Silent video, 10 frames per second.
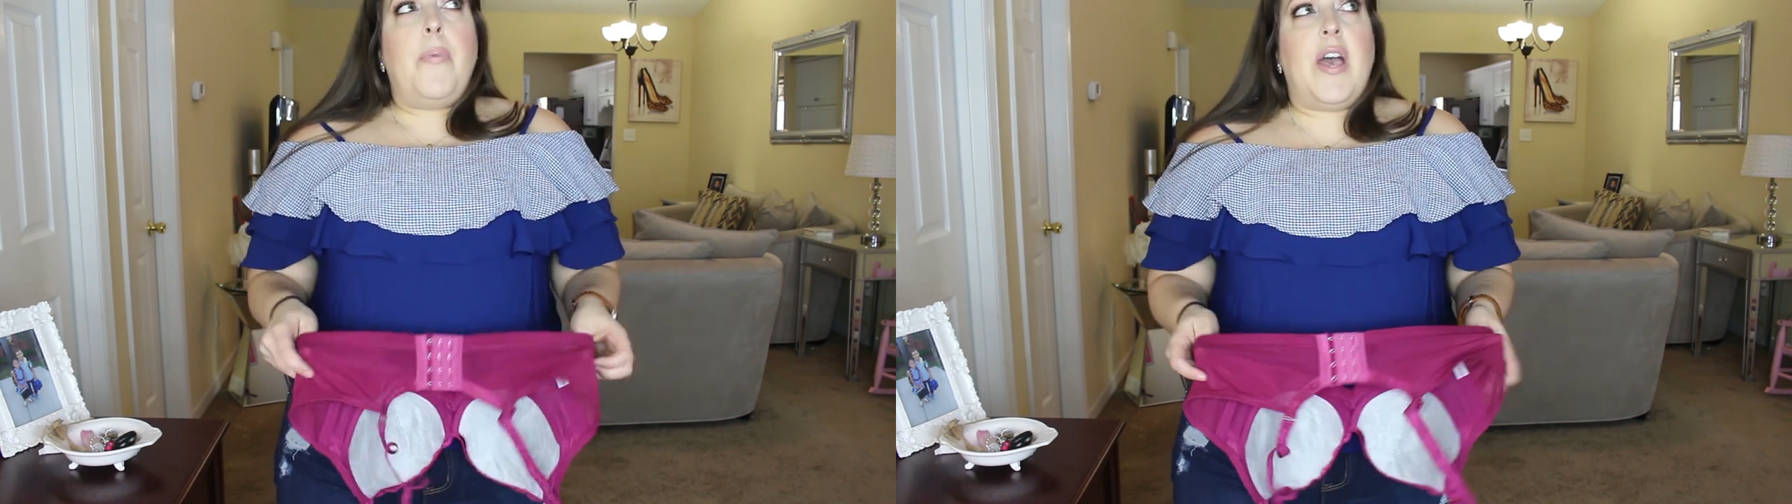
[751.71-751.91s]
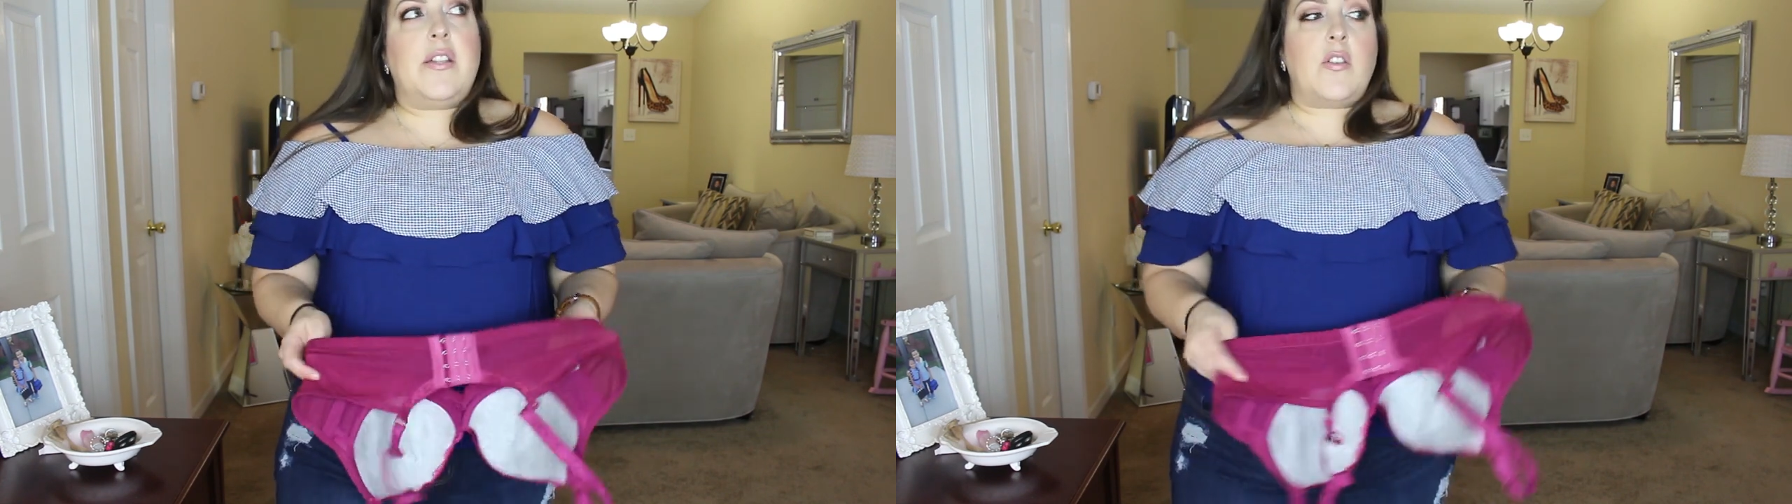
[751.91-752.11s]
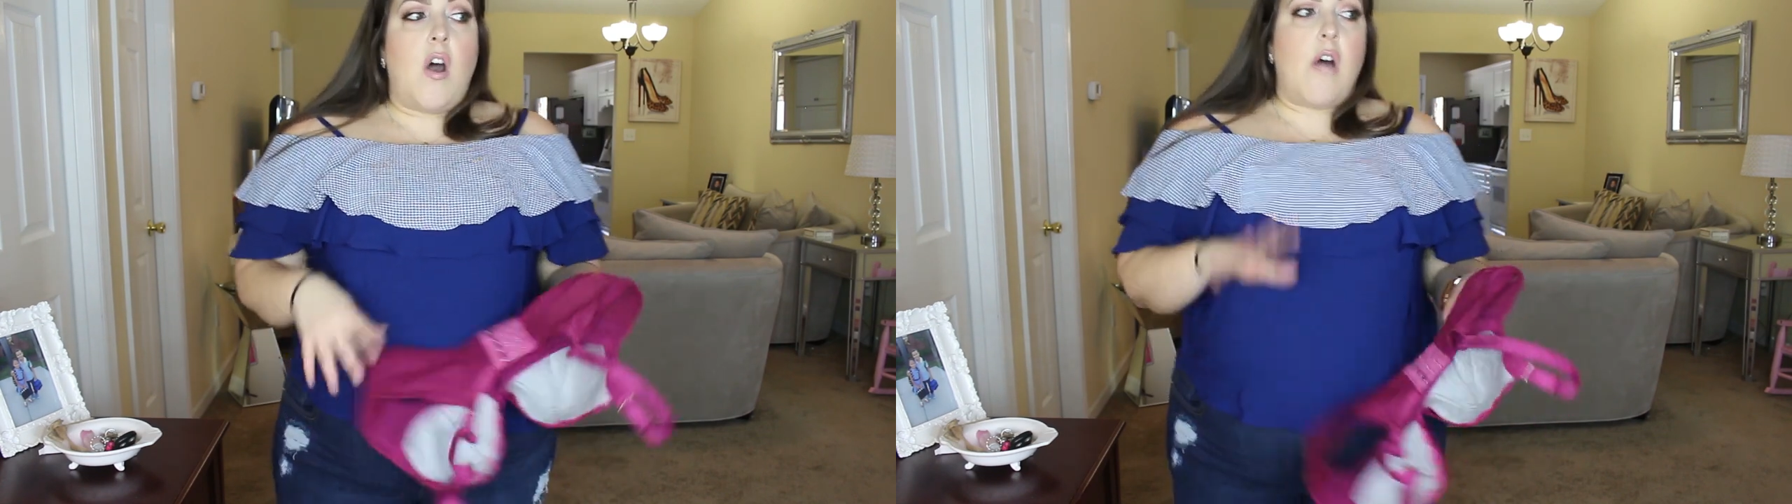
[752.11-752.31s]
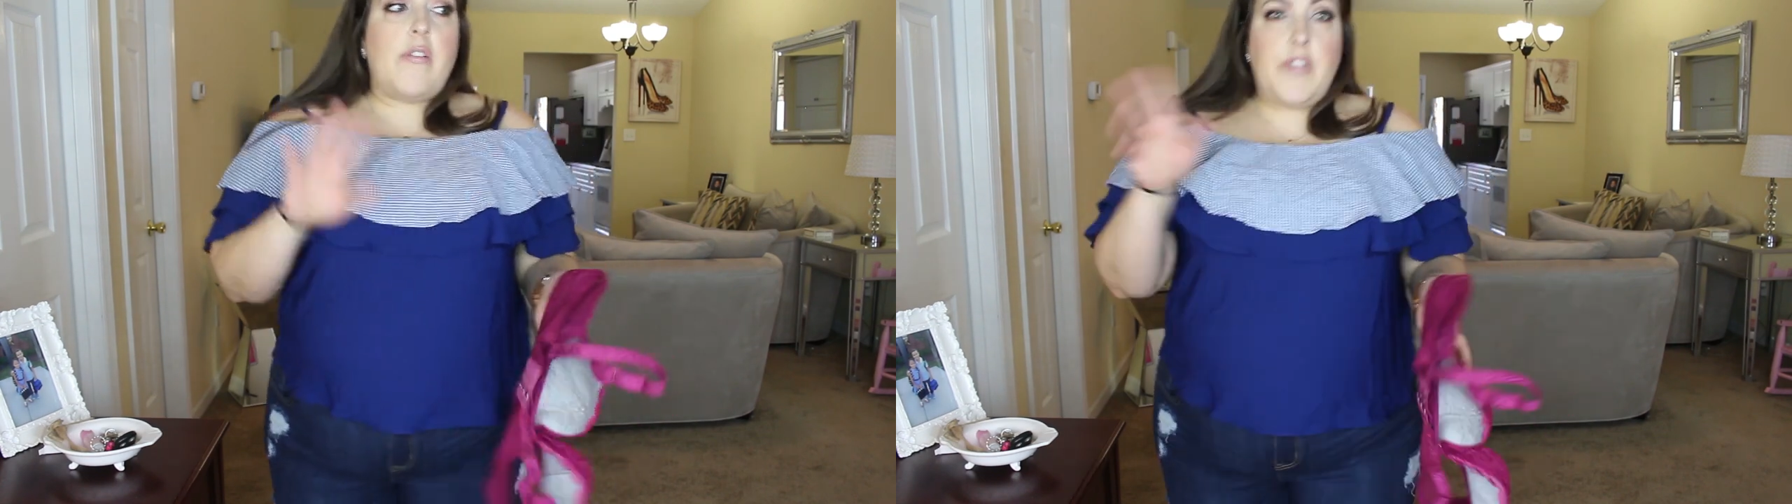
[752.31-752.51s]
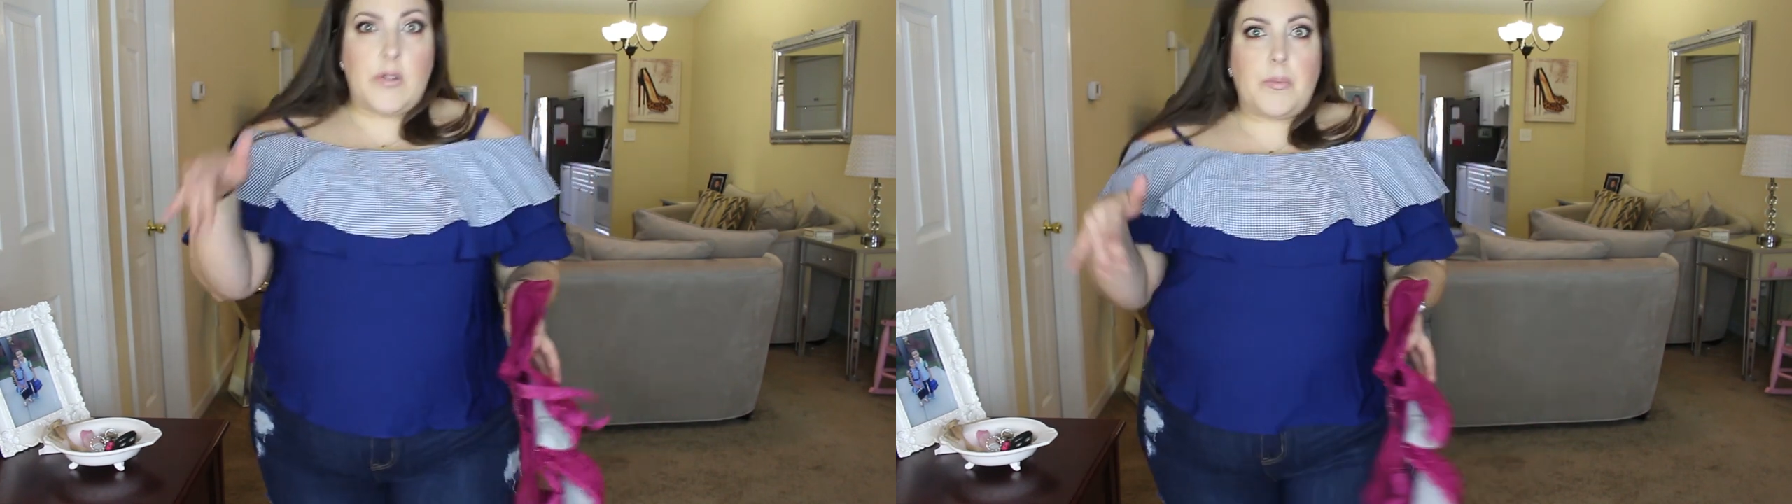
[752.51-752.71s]
But all
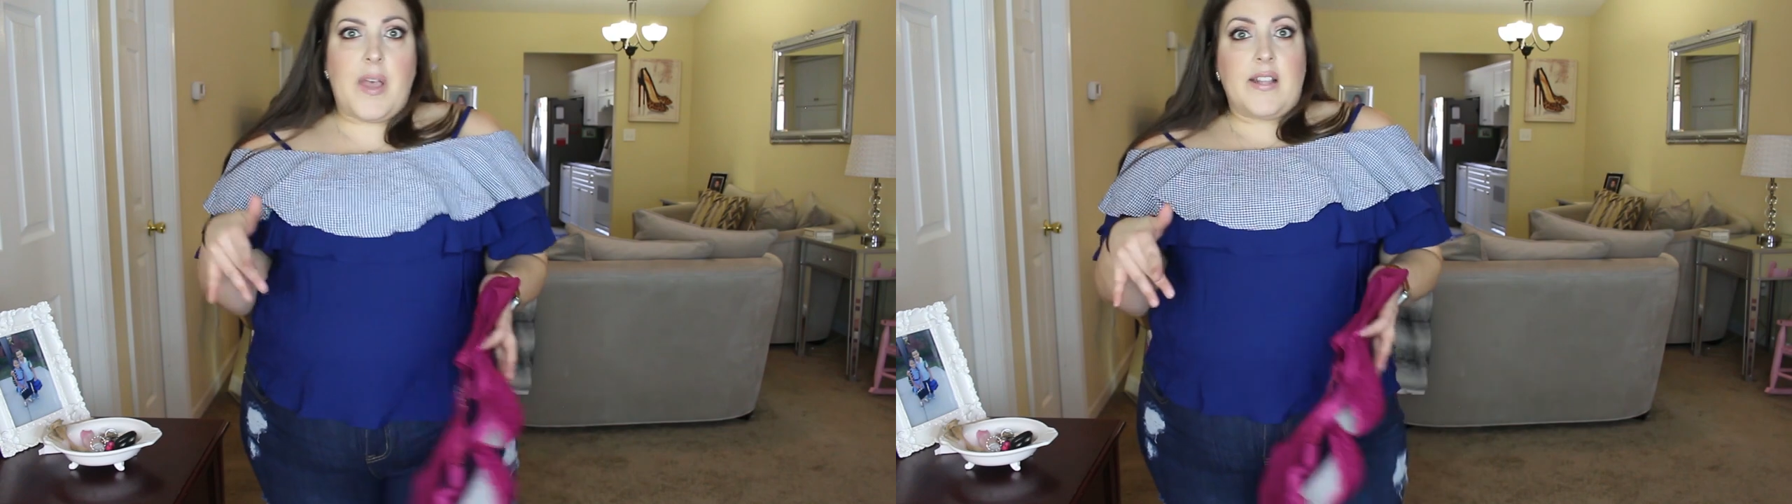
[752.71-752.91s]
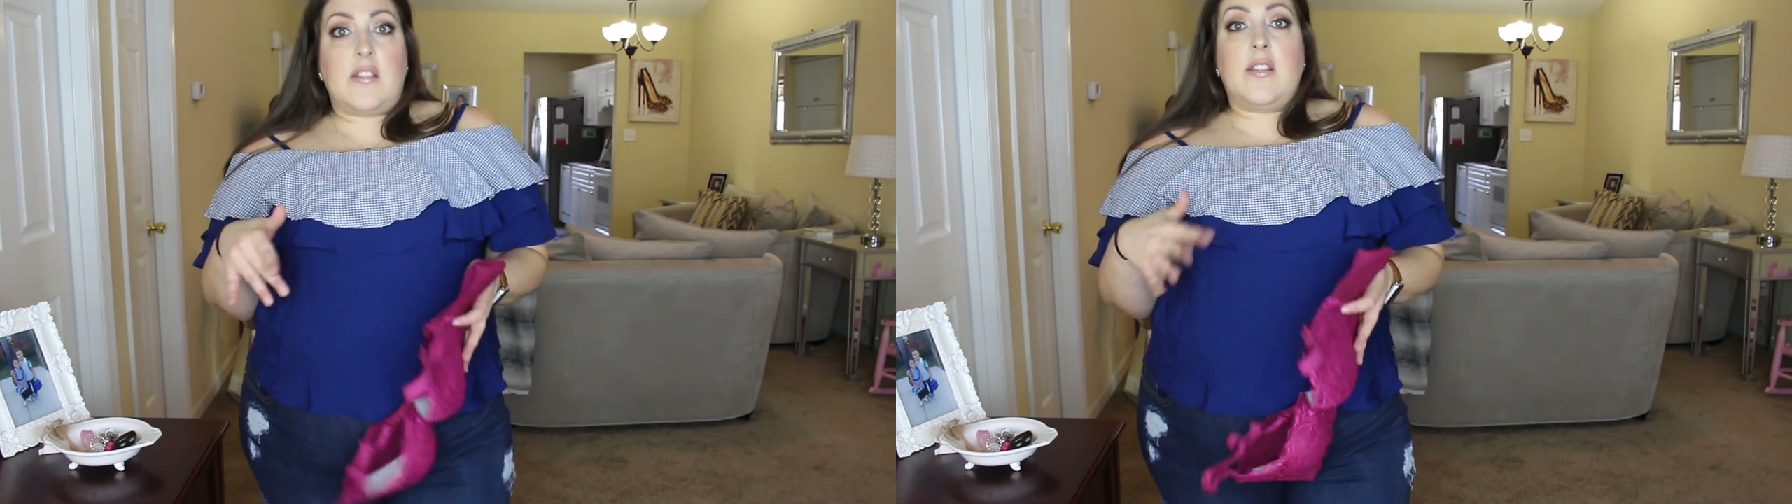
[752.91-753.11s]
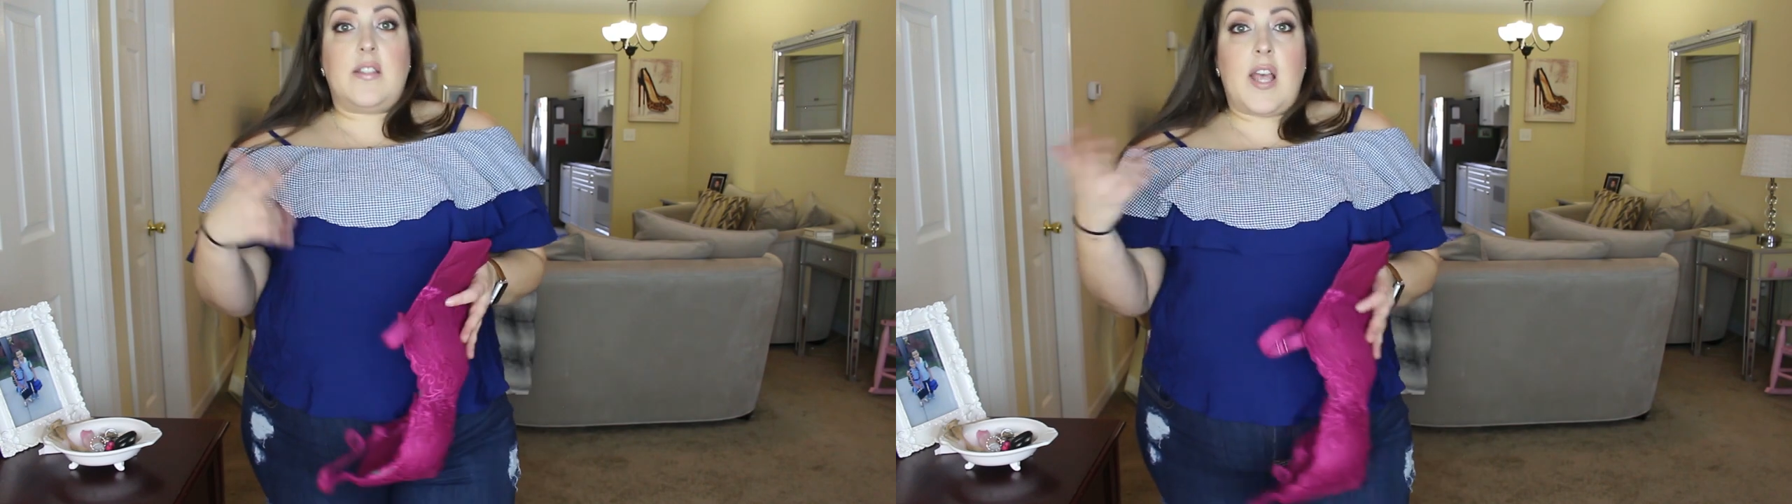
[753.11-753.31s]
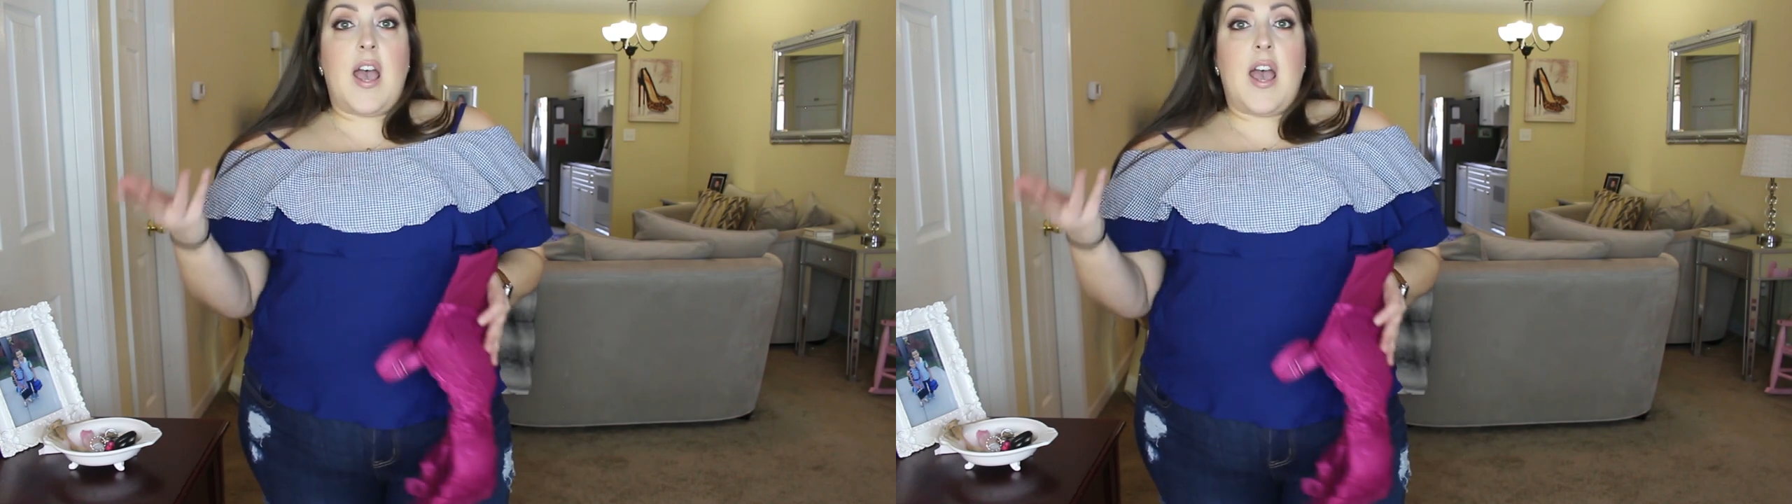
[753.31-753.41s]
of those places,